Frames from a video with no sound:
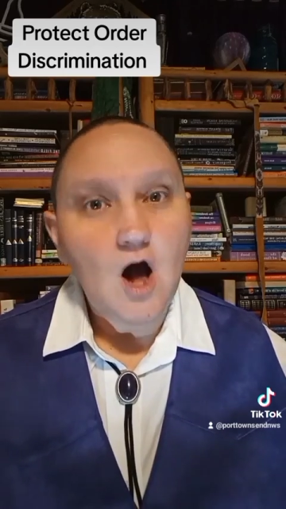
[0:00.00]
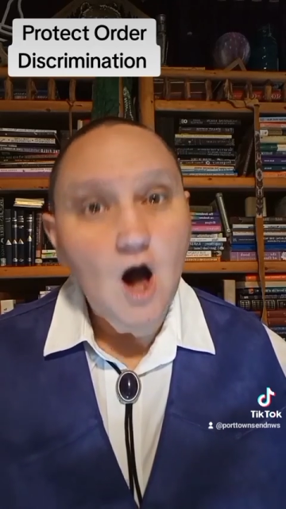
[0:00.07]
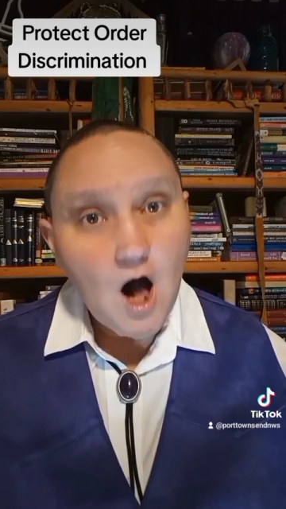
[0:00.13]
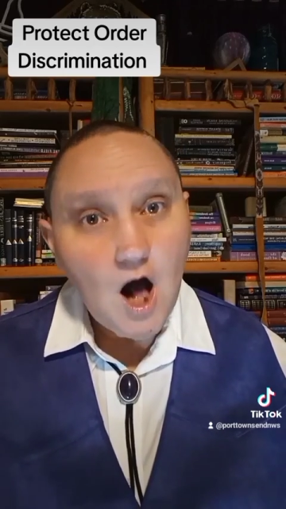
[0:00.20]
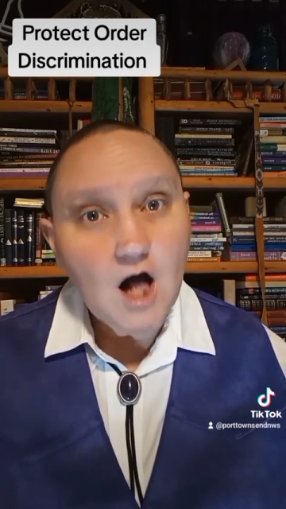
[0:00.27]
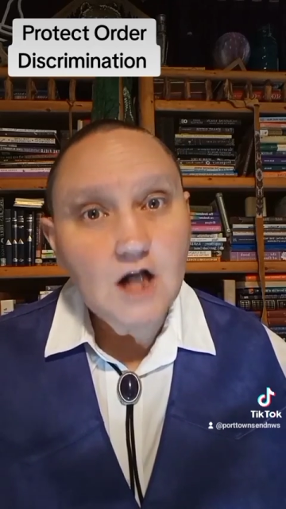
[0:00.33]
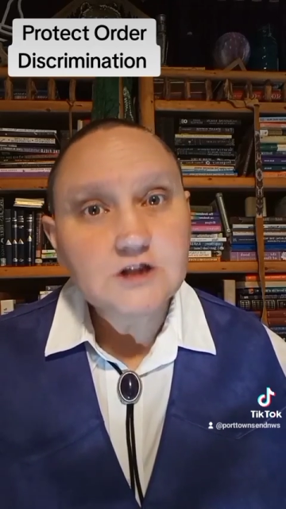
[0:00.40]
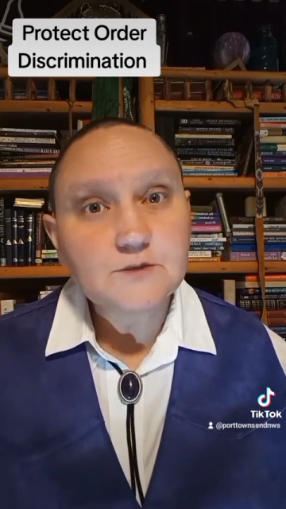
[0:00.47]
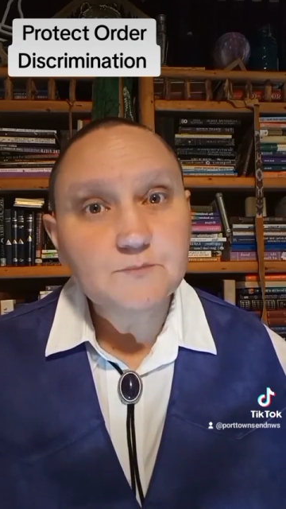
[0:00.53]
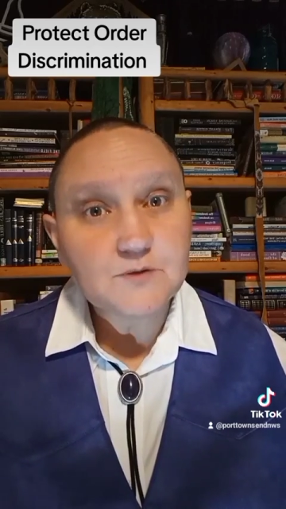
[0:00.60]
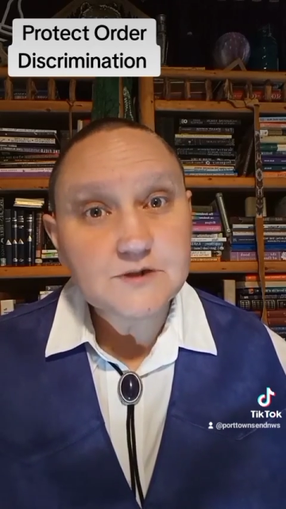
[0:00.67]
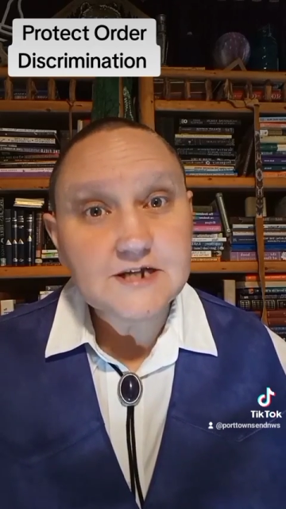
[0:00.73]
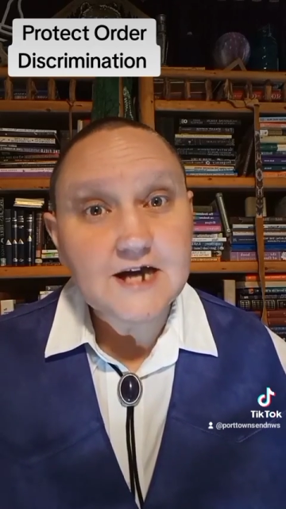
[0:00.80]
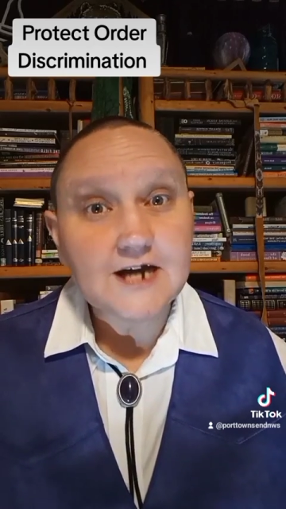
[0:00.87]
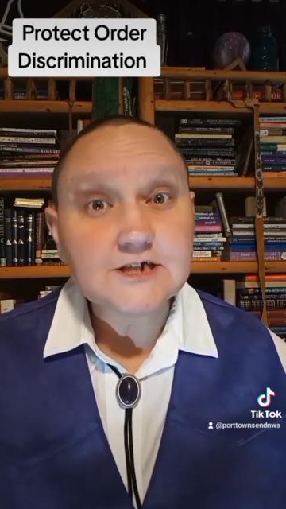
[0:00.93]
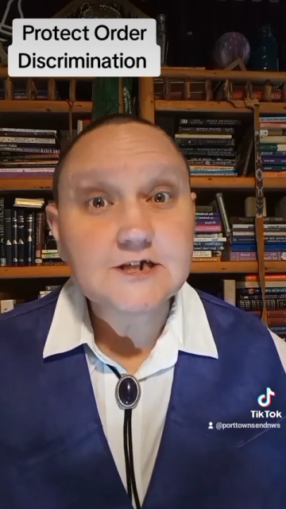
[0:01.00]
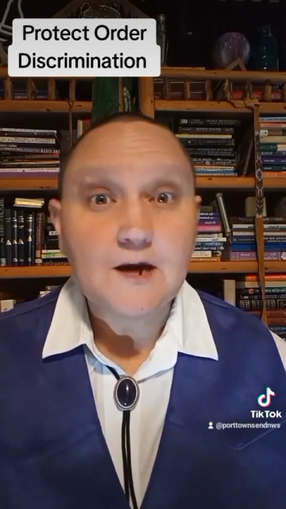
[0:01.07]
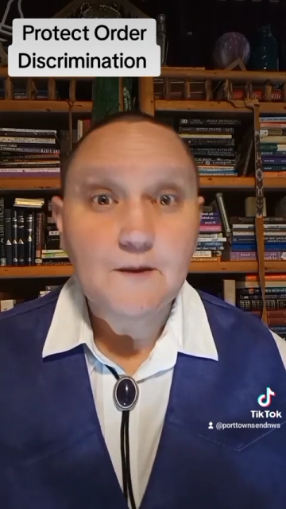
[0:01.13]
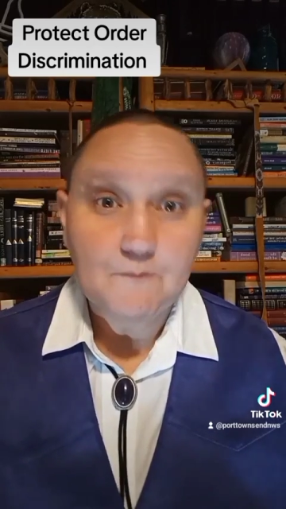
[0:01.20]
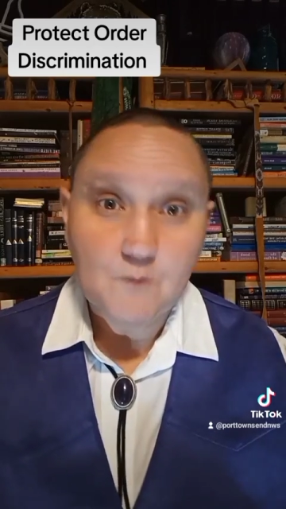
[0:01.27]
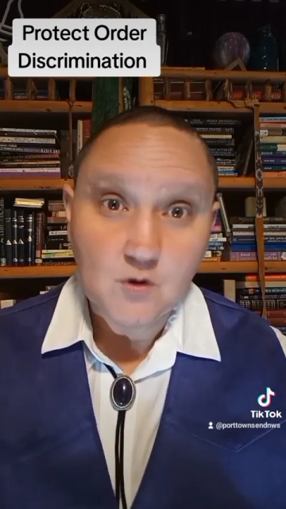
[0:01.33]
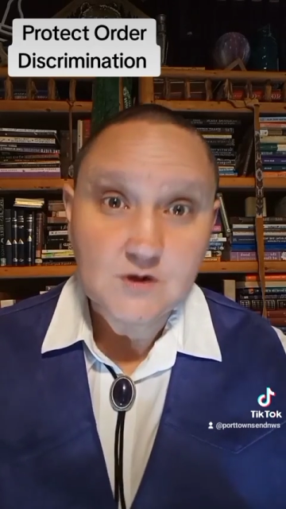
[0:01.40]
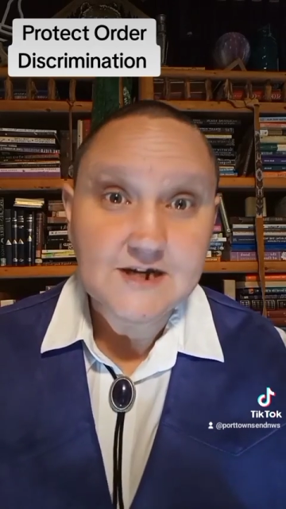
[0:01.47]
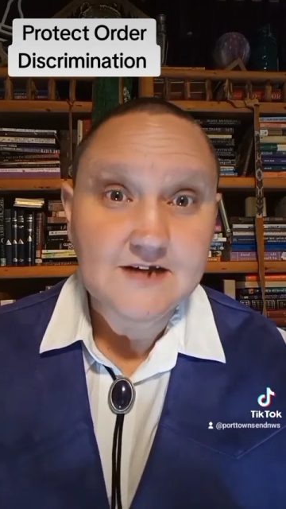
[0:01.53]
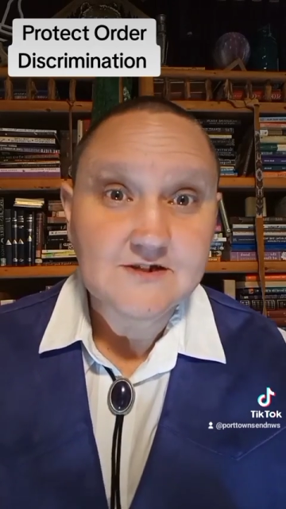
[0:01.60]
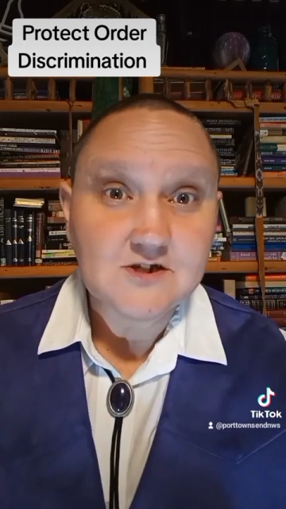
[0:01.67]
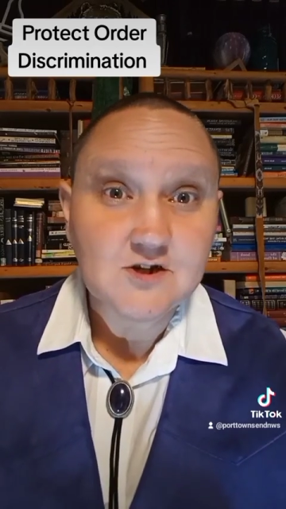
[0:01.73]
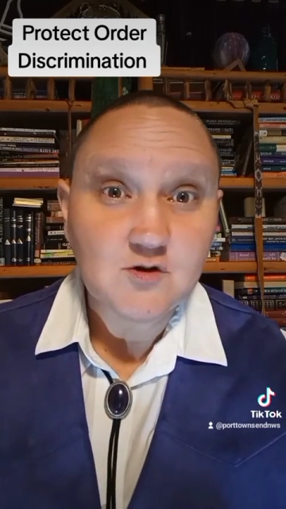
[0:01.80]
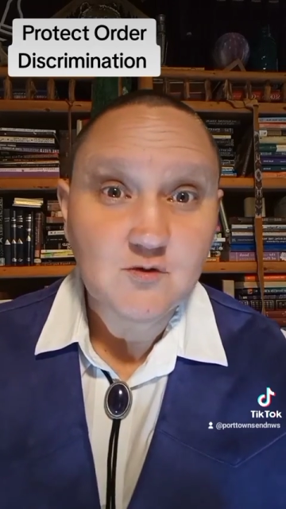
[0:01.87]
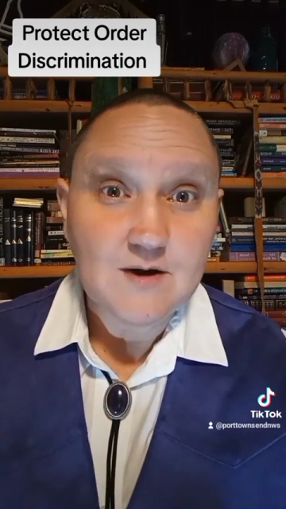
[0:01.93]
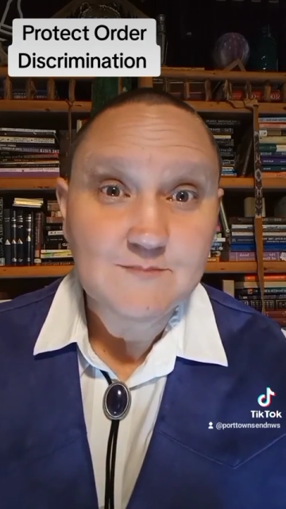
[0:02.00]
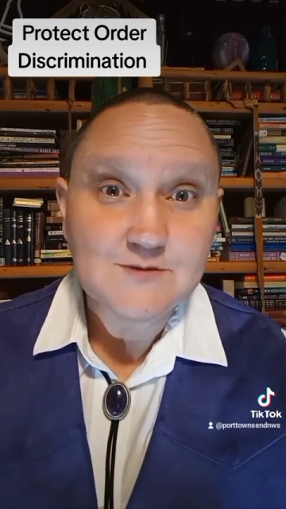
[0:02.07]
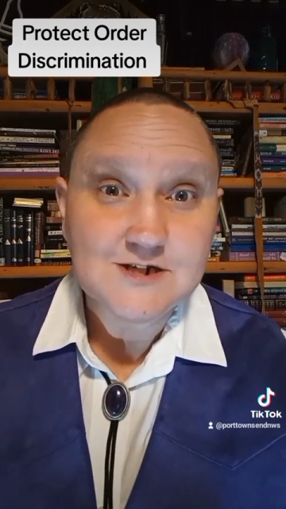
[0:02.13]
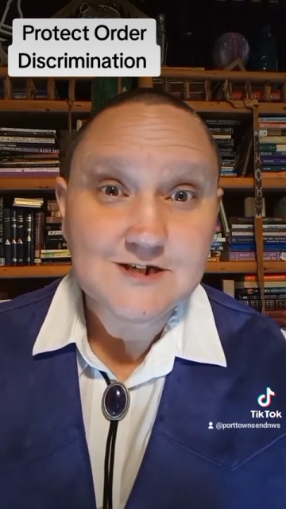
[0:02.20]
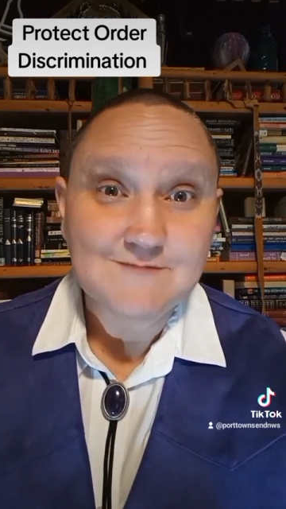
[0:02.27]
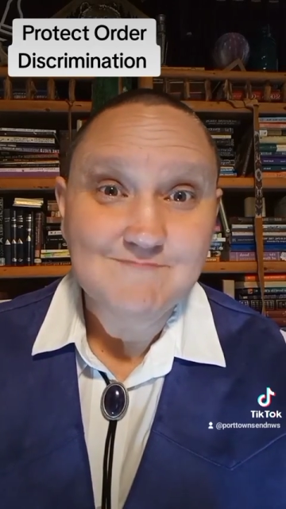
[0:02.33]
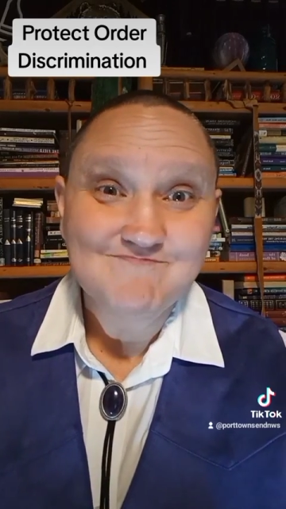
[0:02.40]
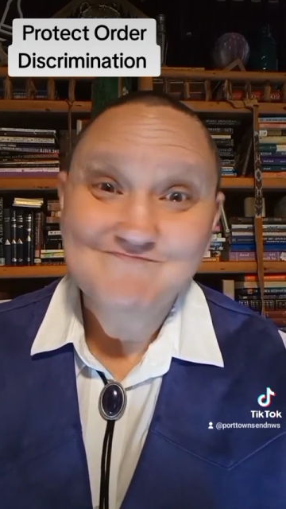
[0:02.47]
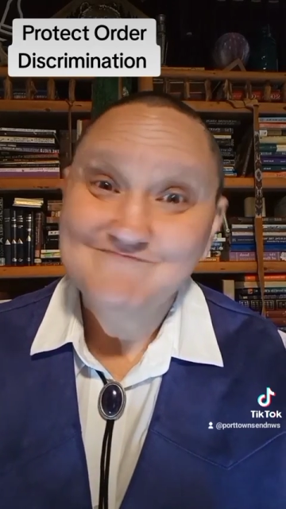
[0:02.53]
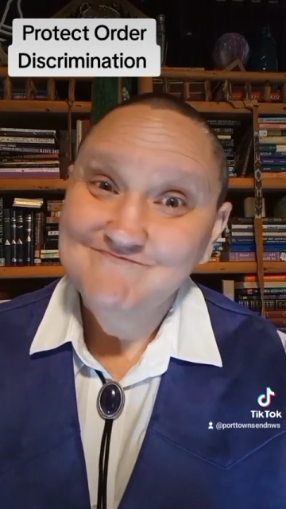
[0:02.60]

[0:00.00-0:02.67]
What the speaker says: all to protect Port Townsend corruption.